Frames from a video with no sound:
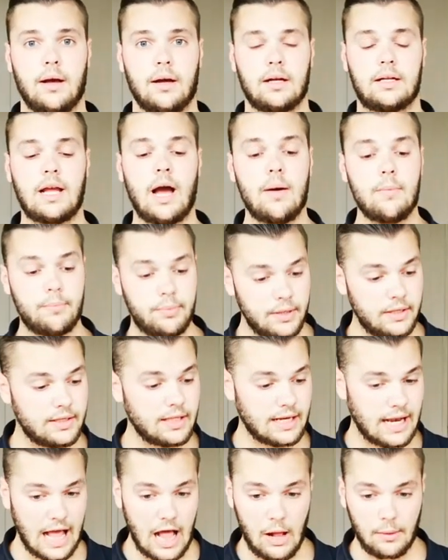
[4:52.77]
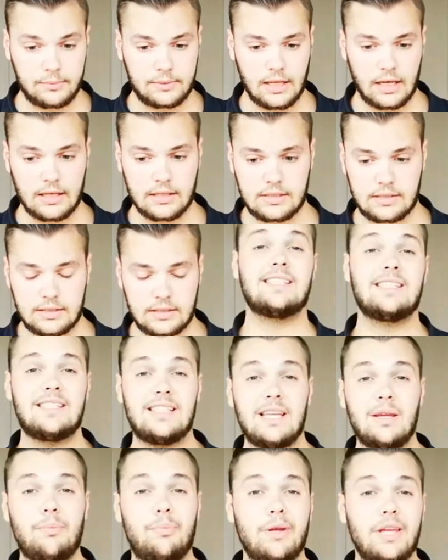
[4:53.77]
company that helped us
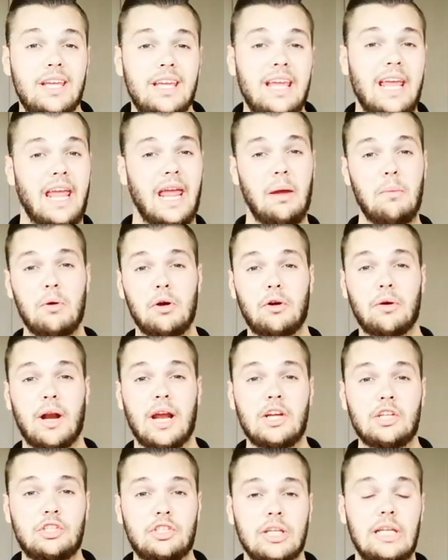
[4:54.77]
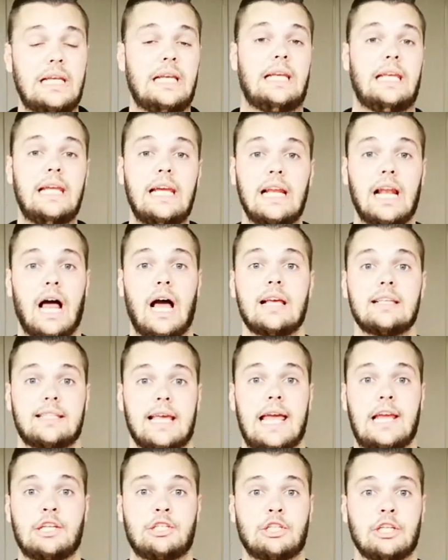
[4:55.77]
CP immigration
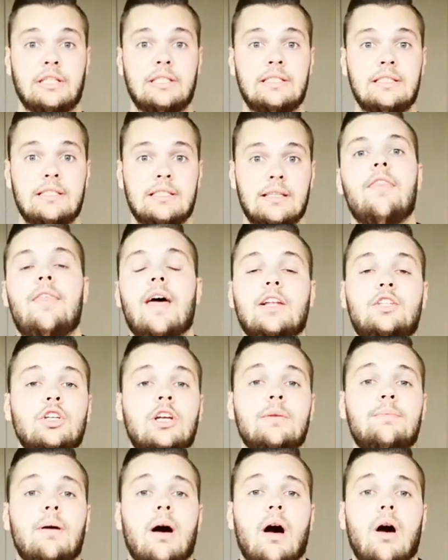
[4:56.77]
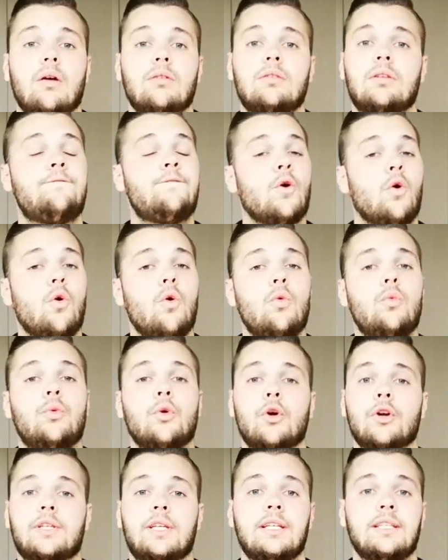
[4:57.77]
legalizations. That took about 4
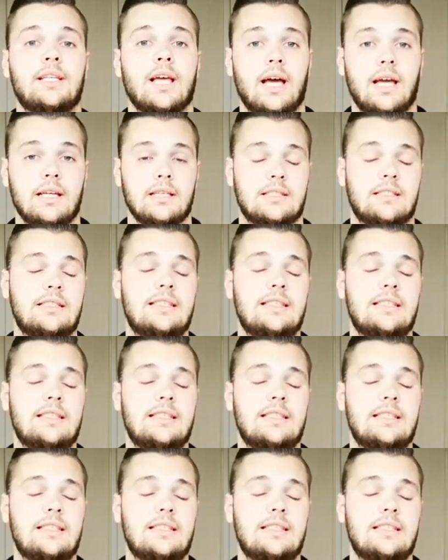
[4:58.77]
working days.